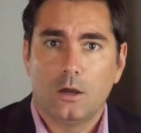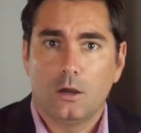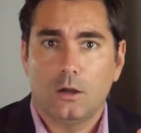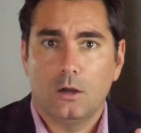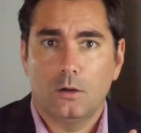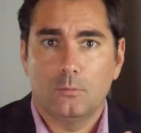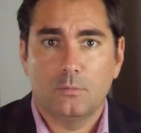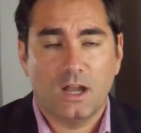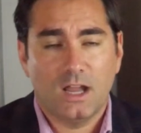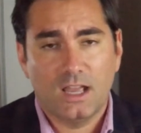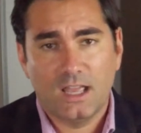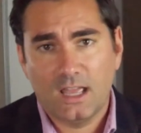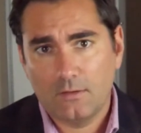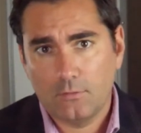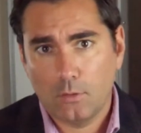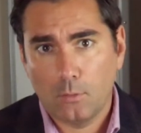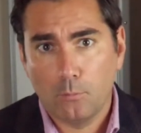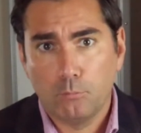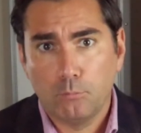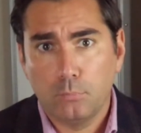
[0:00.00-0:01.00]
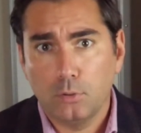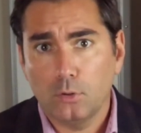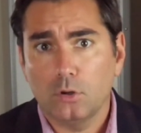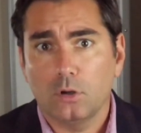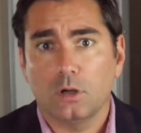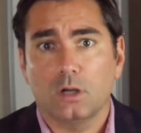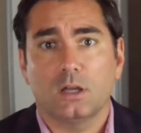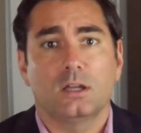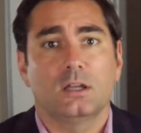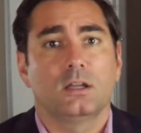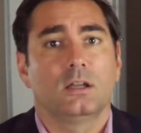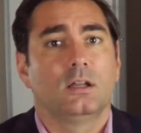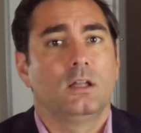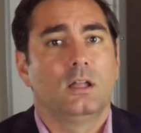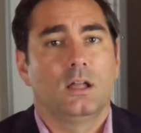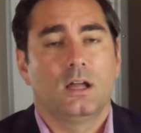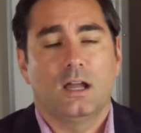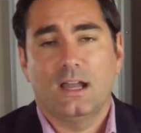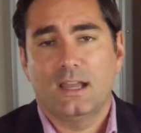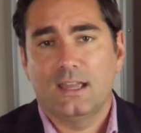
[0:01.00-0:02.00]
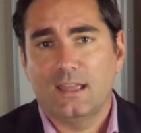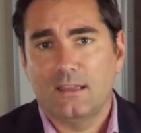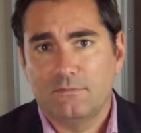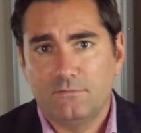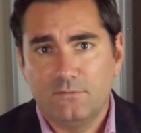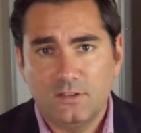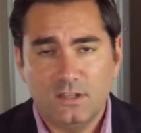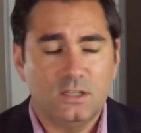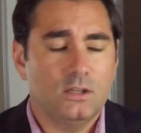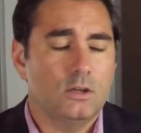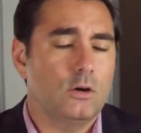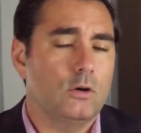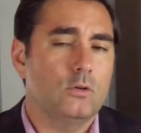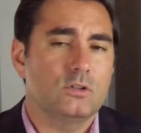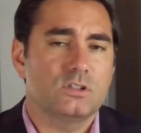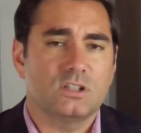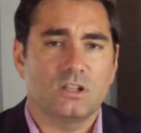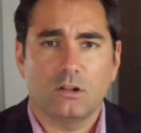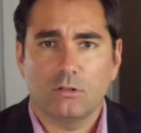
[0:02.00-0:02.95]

I have a book, I have videos,